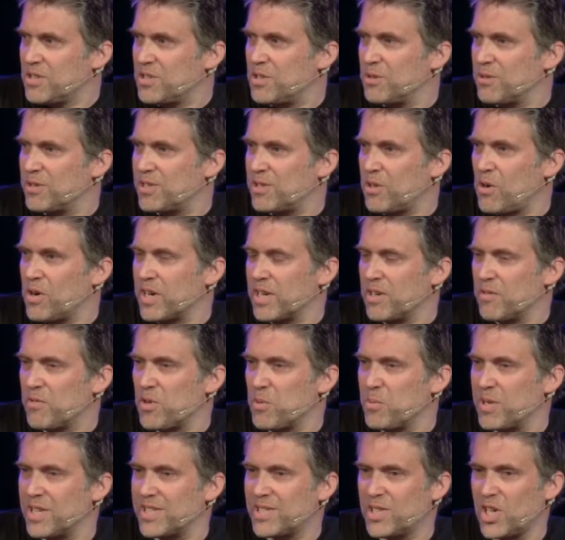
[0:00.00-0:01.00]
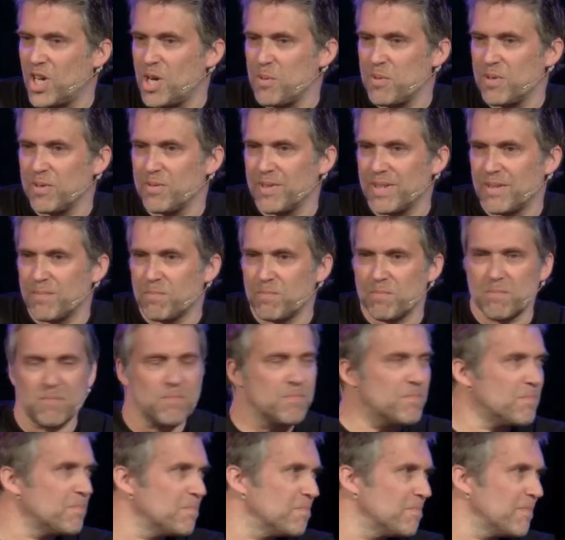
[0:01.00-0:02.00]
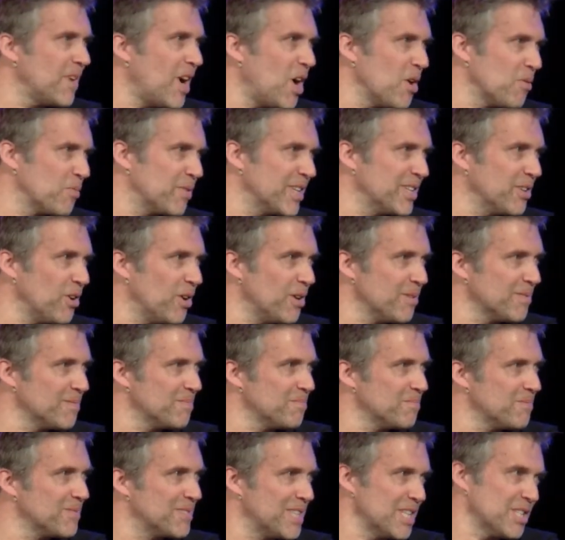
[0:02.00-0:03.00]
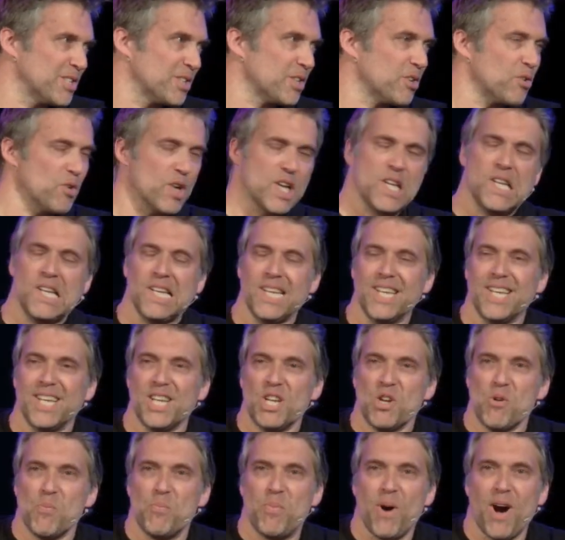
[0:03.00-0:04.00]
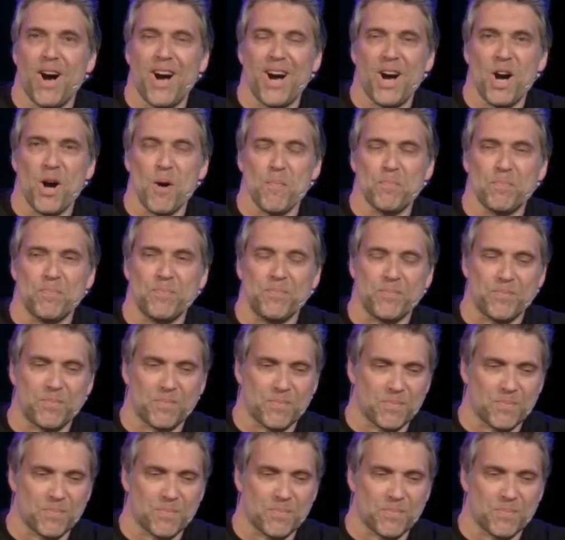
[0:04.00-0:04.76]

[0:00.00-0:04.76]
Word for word: do a song in a few minutes' time and hopefully not disagree, but. Um,